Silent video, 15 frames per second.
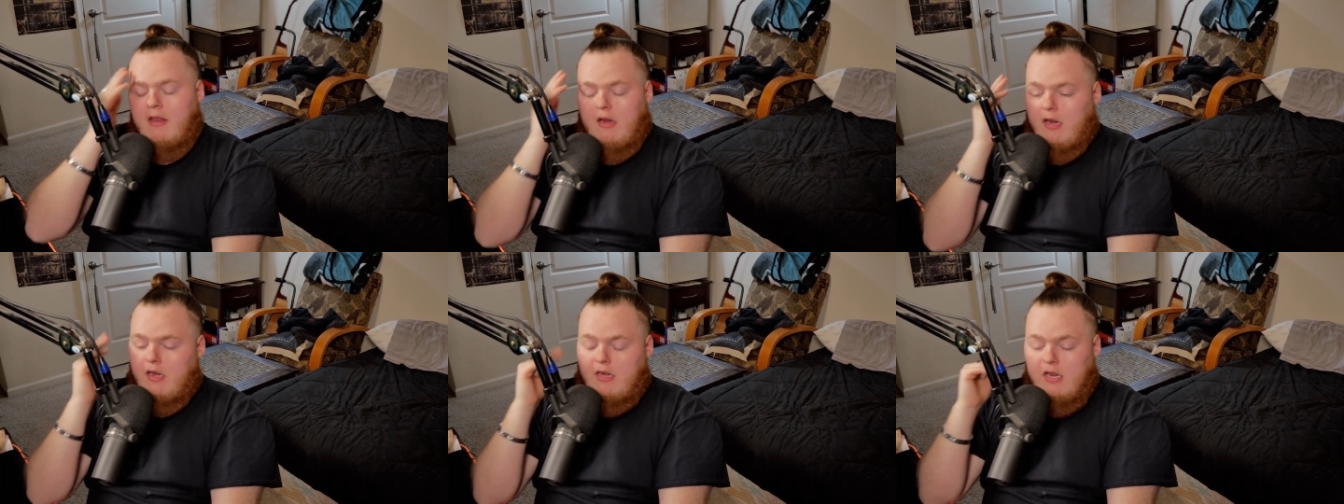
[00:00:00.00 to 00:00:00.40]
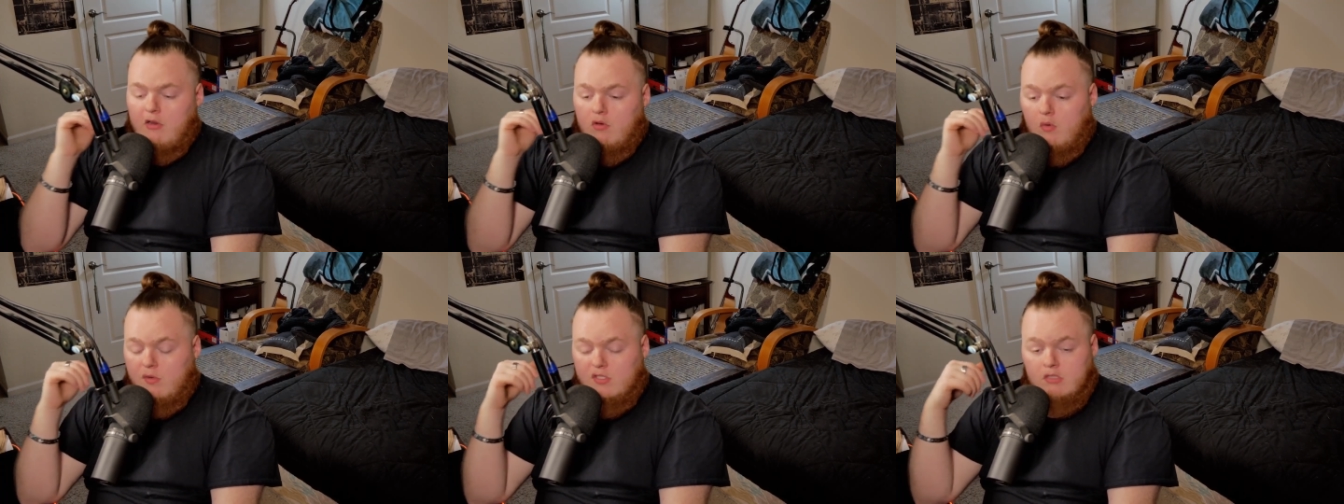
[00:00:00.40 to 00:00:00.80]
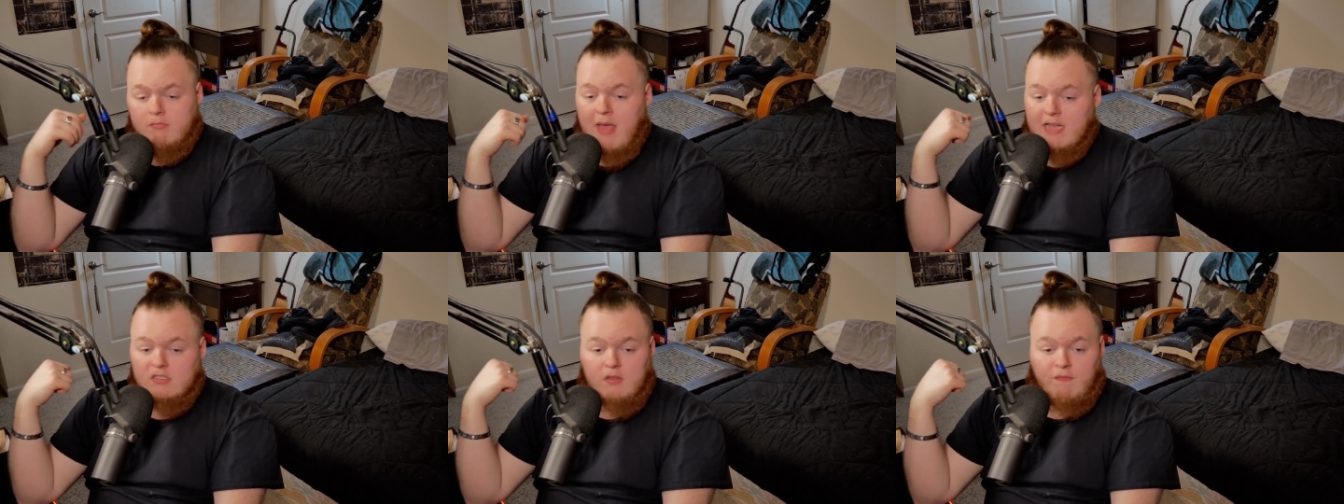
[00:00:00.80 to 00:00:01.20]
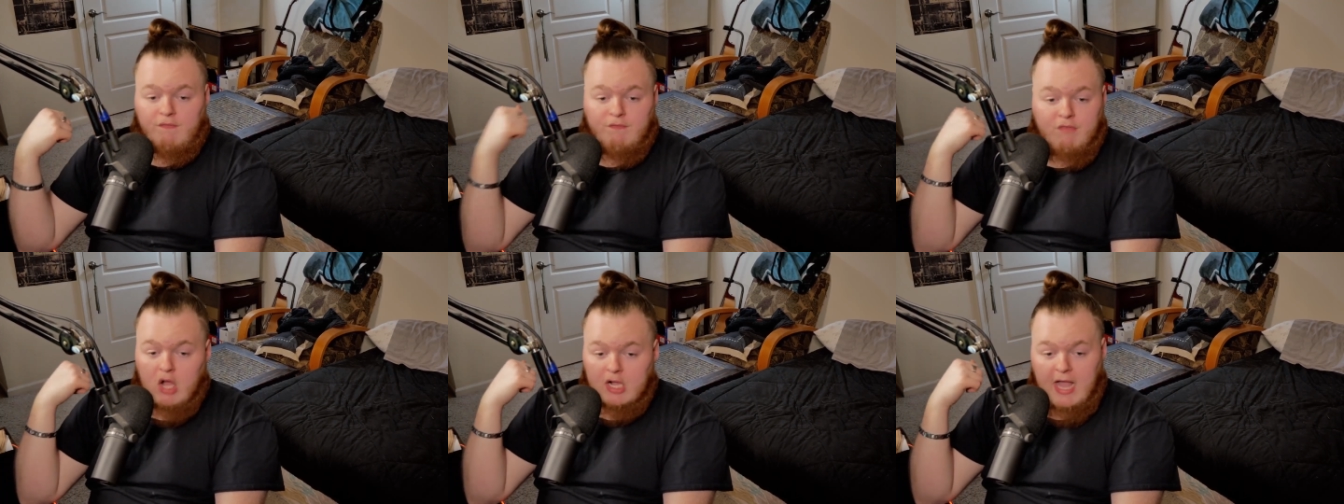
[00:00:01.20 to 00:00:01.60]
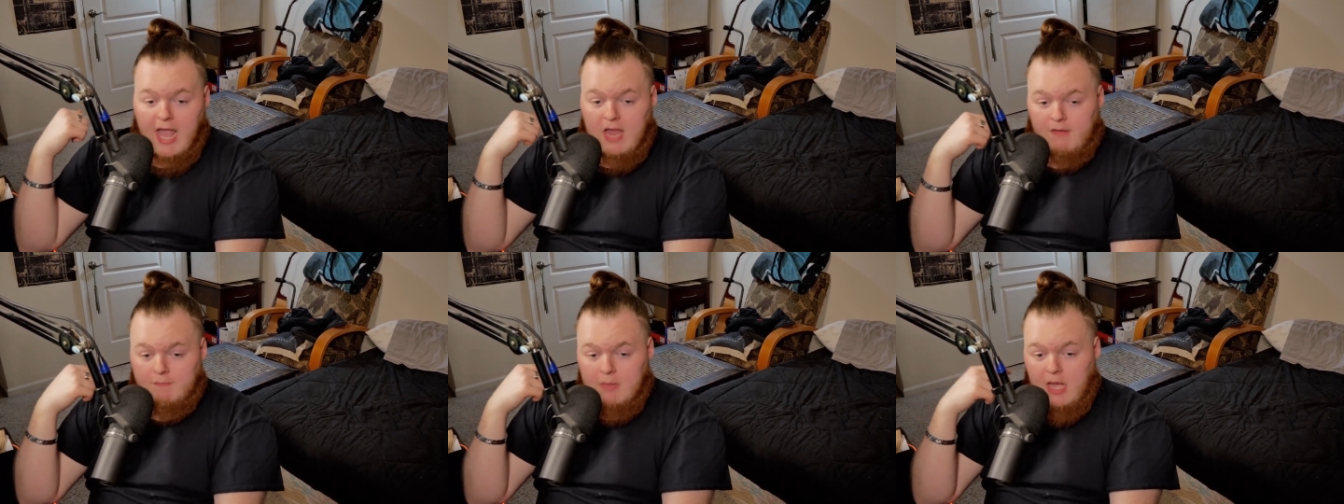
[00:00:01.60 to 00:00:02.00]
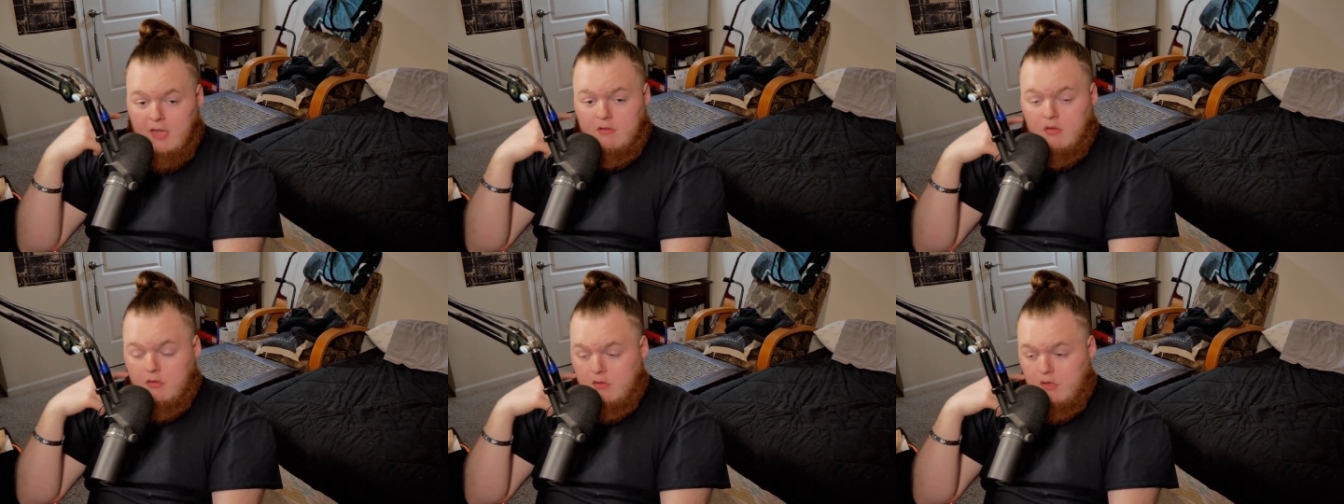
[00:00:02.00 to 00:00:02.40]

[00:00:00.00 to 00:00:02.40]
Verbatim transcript: and Itadori smacks the fuck out of Mahito,